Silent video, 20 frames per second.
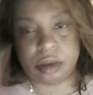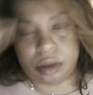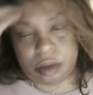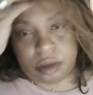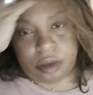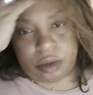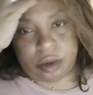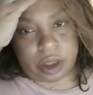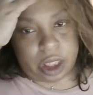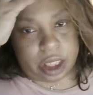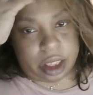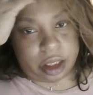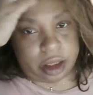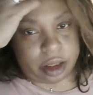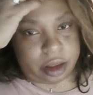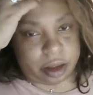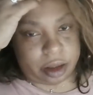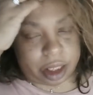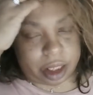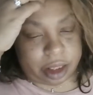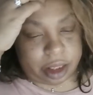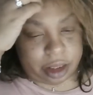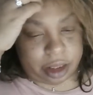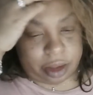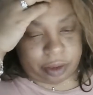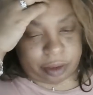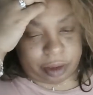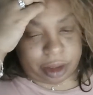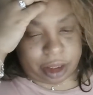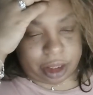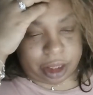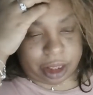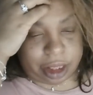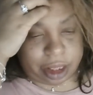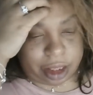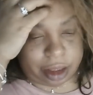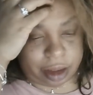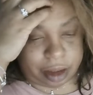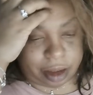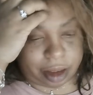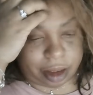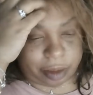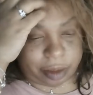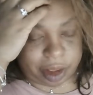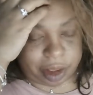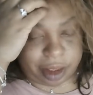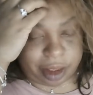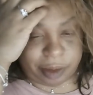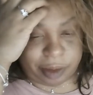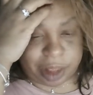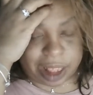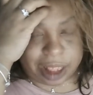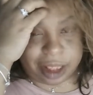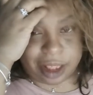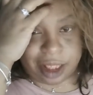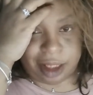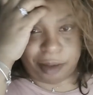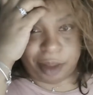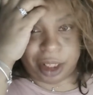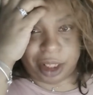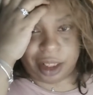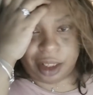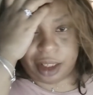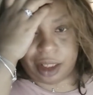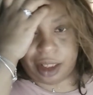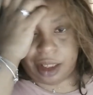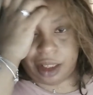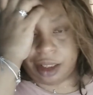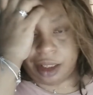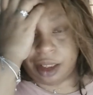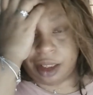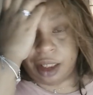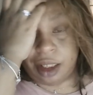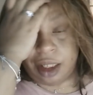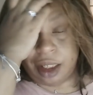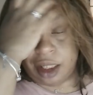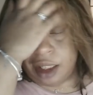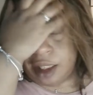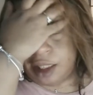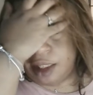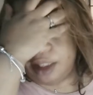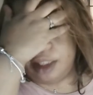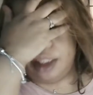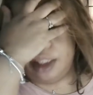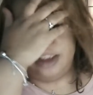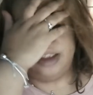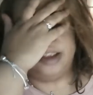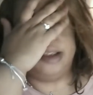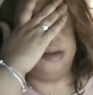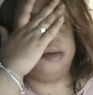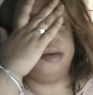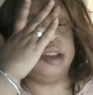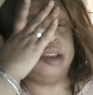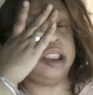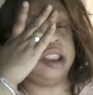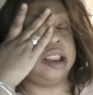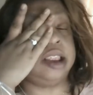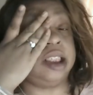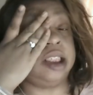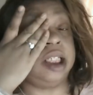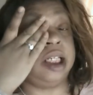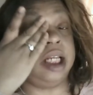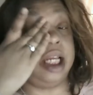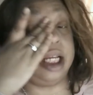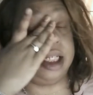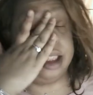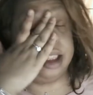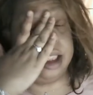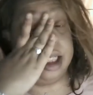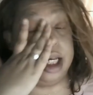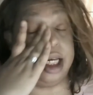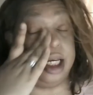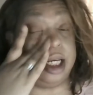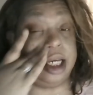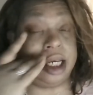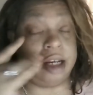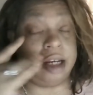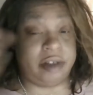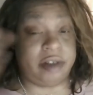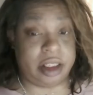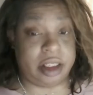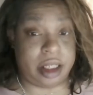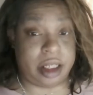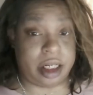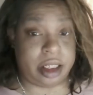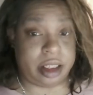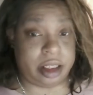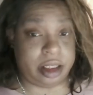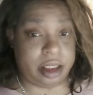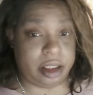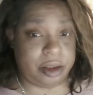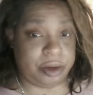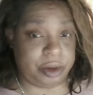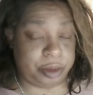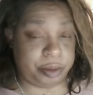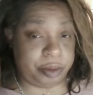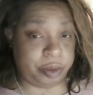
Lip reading: Okay, so I just wanted to get caught up because I'm like 10 minutes in. It's the next day after Jonathan goes